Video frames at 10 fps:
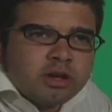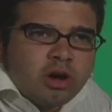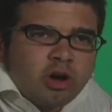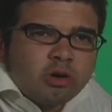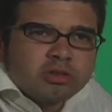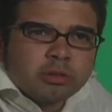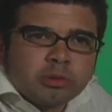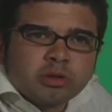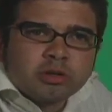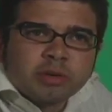halt the
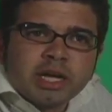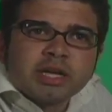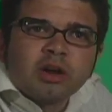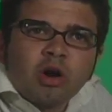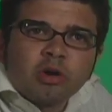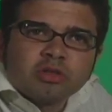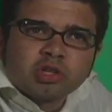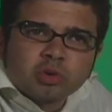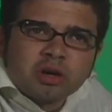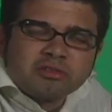murder rate and halt the
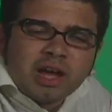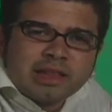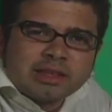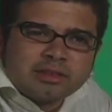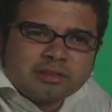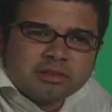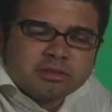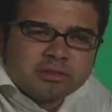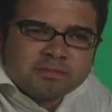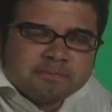drug violence?
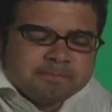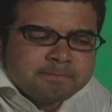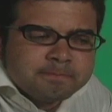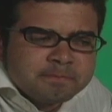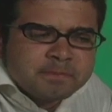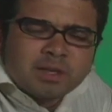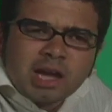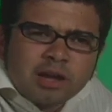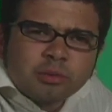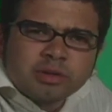
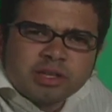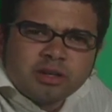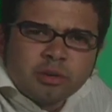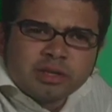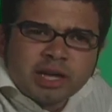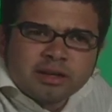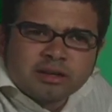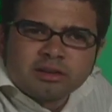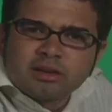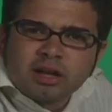I don't really know yet.
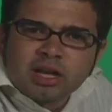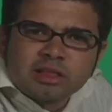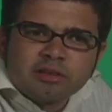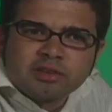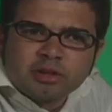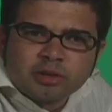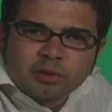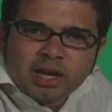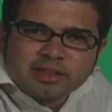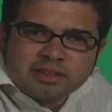I'd love to hear
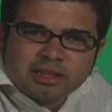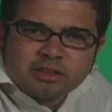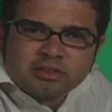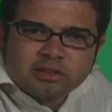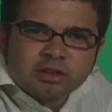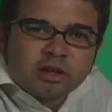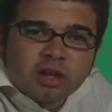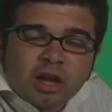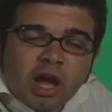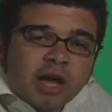your ideas.
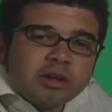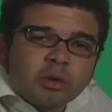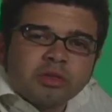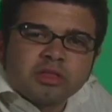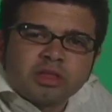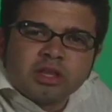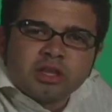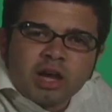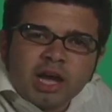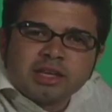I know that
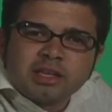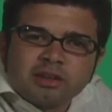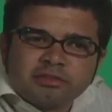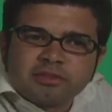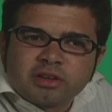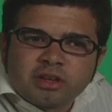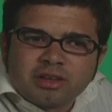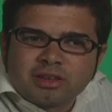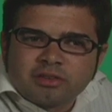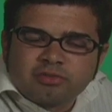the idea of
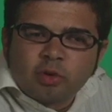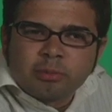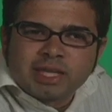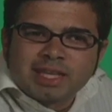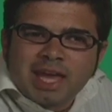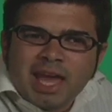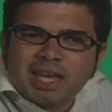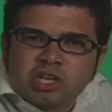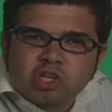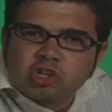forming
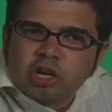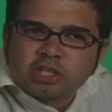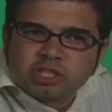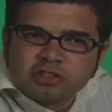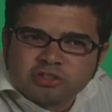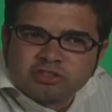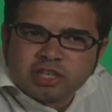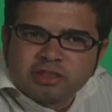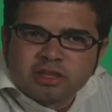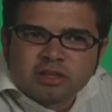gang injunctions and
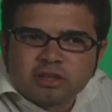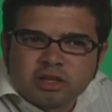saying that